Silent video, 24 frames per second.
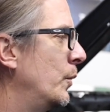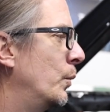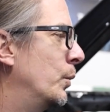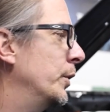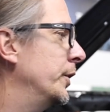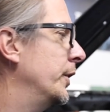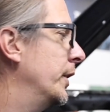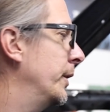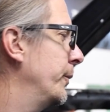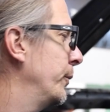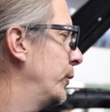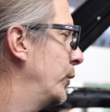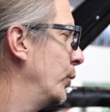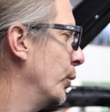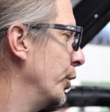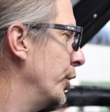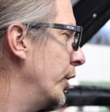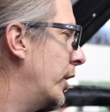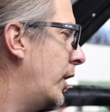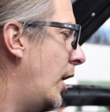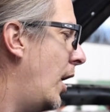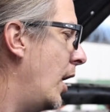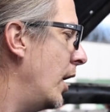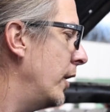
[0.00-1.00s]
When
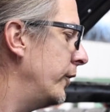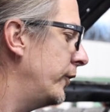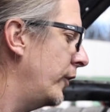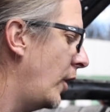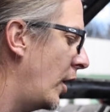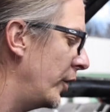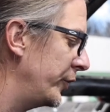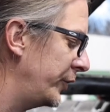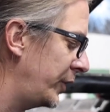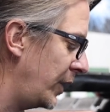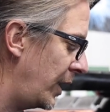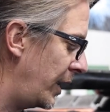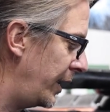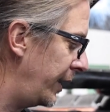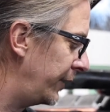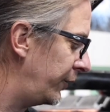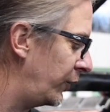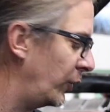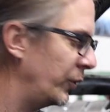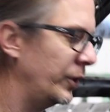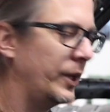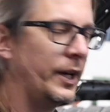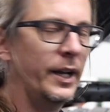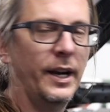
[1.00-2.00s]
the car's all done,
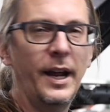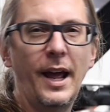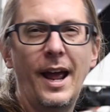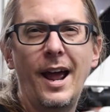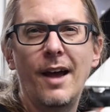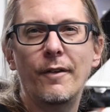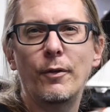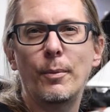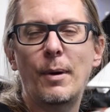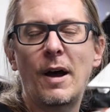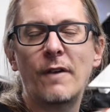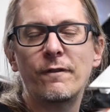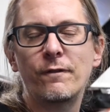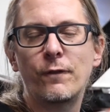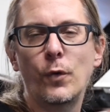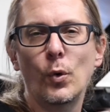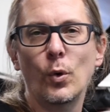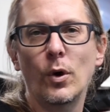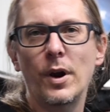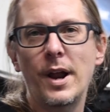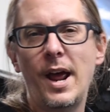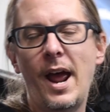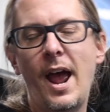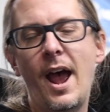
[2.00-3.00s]
it's only going to have about
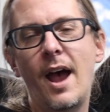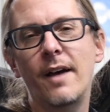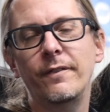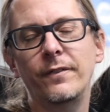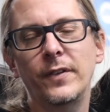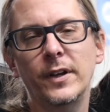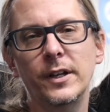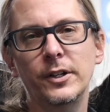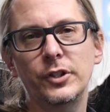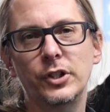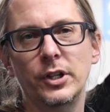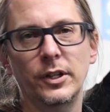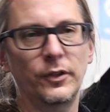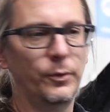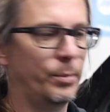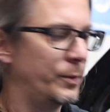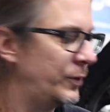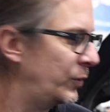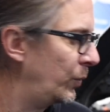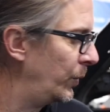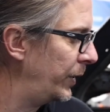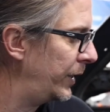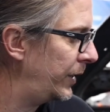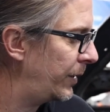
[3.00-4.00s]
4.5 inches
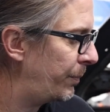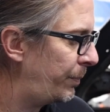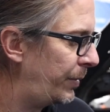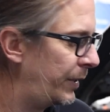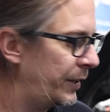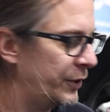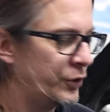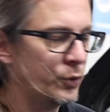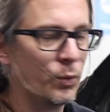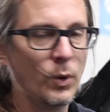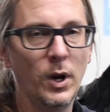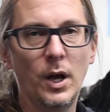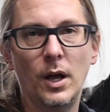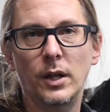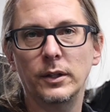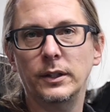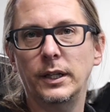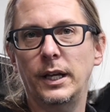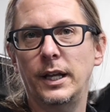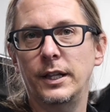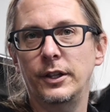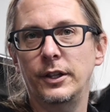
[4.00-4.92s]
between the pinch weld